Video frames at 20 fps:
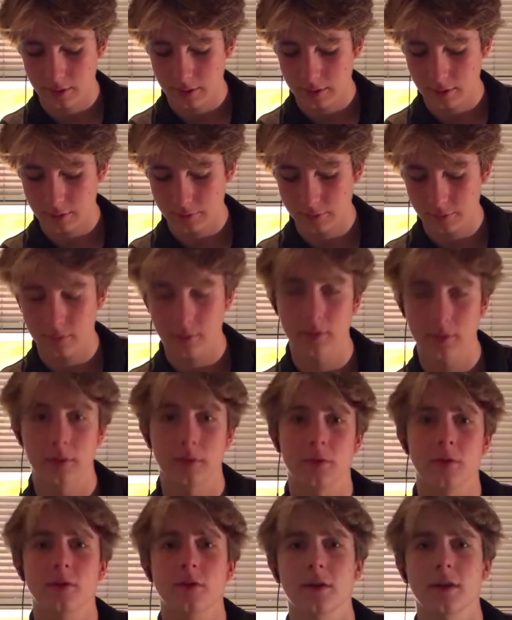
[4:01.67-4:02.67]
This
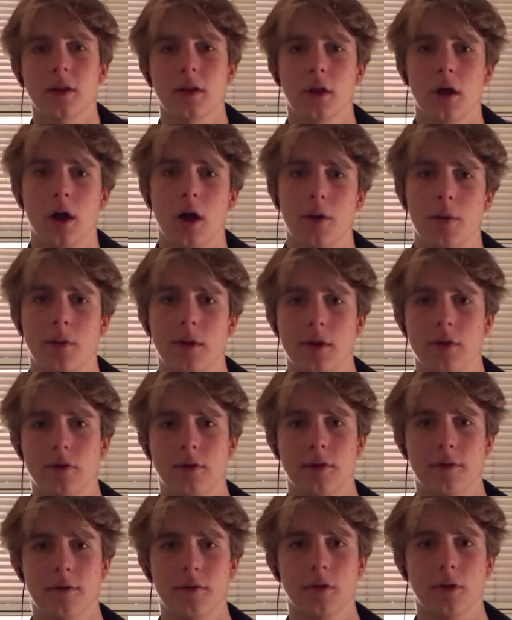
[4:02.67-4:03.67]
is seen a lot in
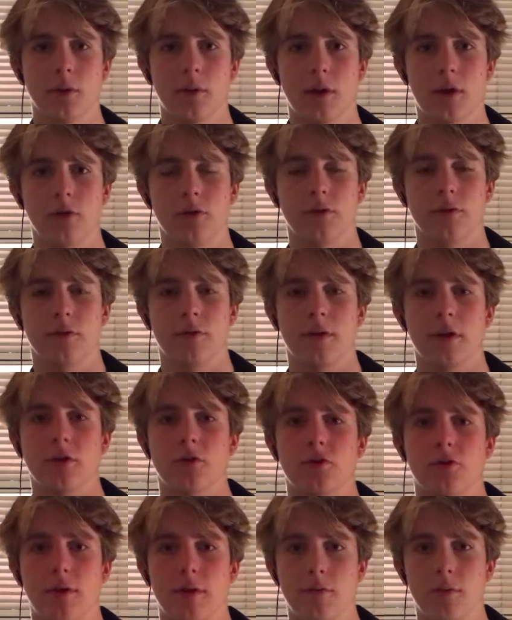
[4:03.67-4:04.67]
Ryuji. I feel like Ryuji is a very
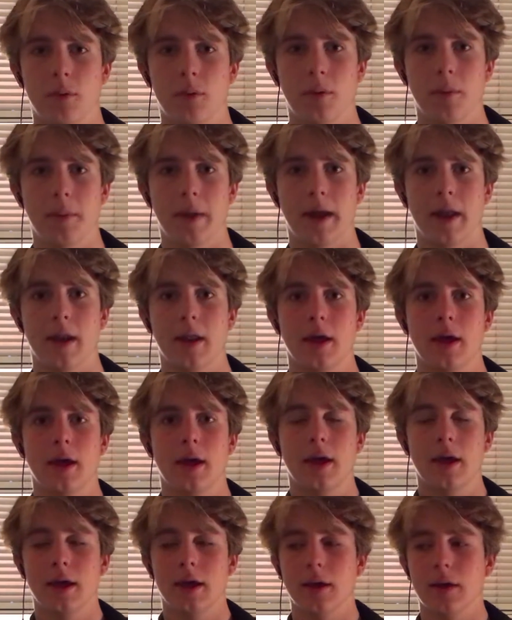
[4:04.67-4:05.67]
straightforward man.
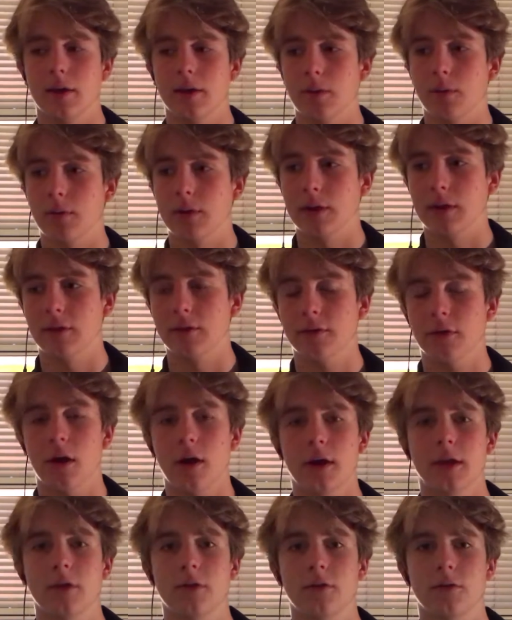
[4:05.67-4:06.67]
When he's
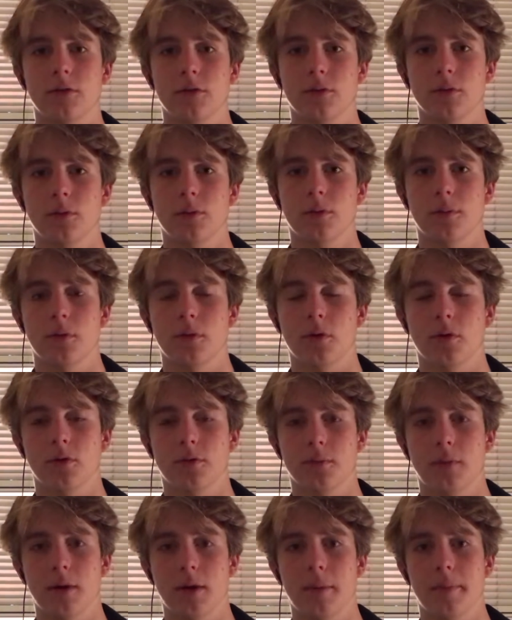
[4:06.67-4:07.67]
talking to
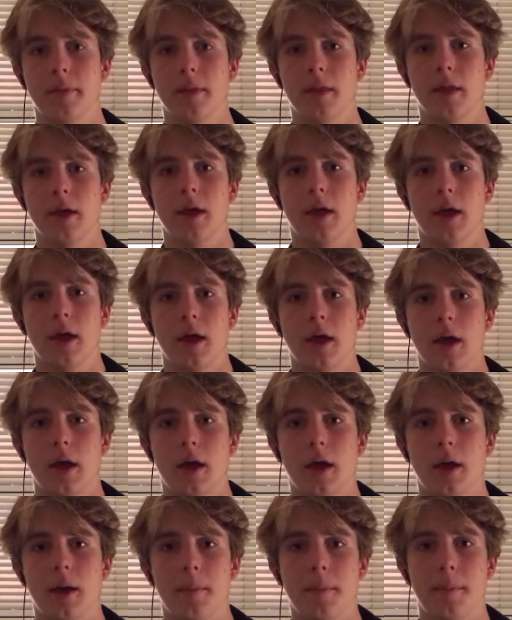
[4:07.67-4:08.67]
Noboru's mom
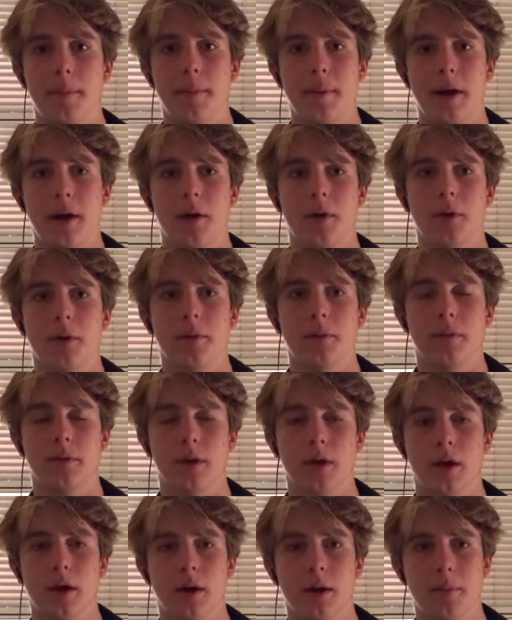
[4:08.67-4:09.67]
about
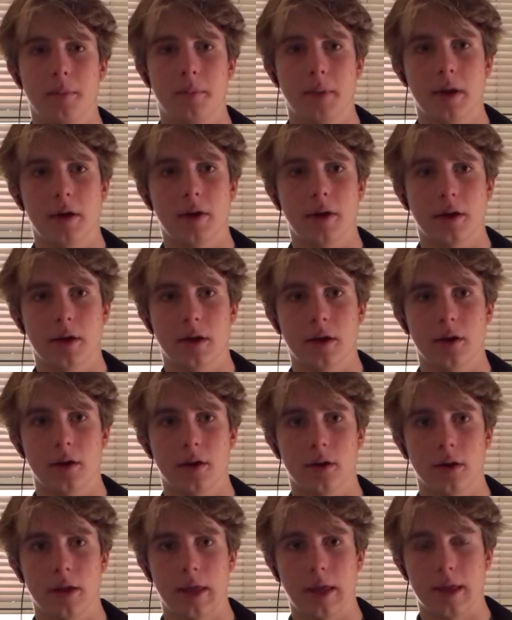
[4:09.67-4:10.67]
marrying
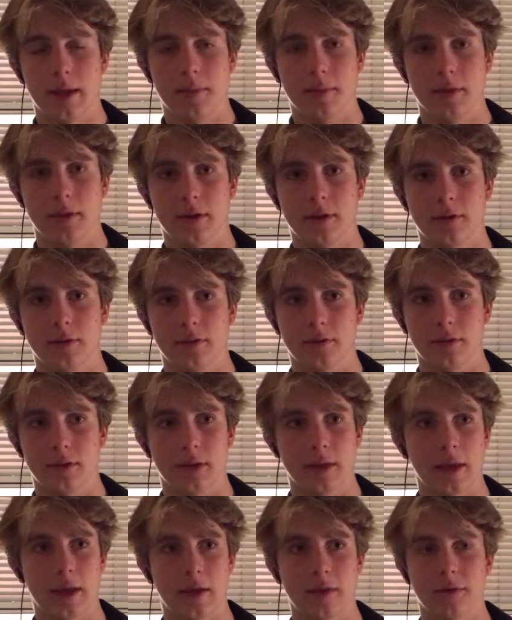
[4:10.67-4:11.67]
him,
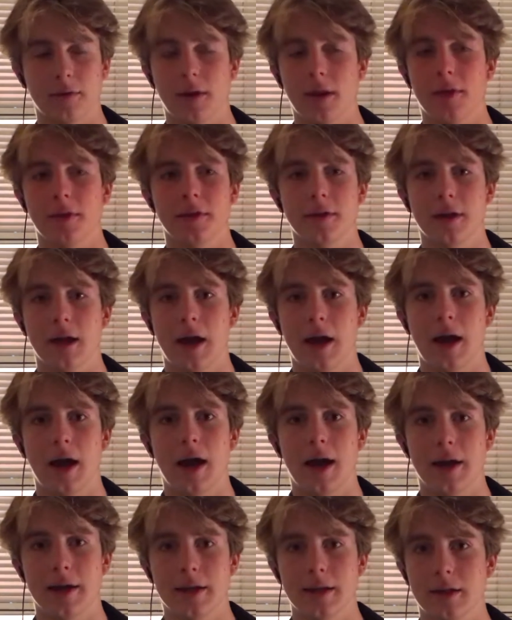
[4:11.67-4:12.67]
he has nothing to
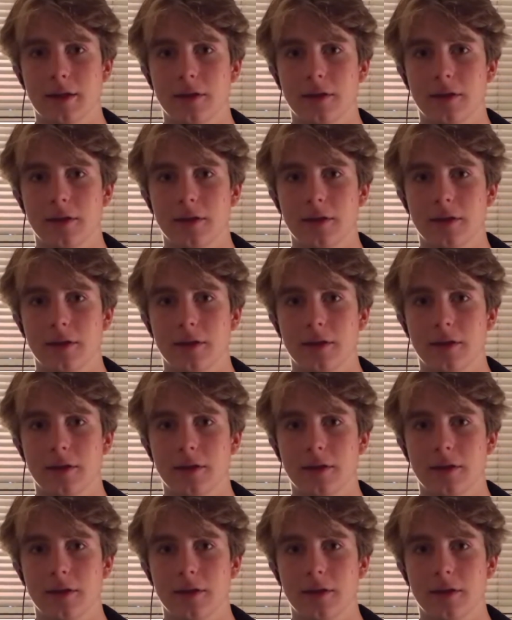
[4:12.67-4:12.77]
hide.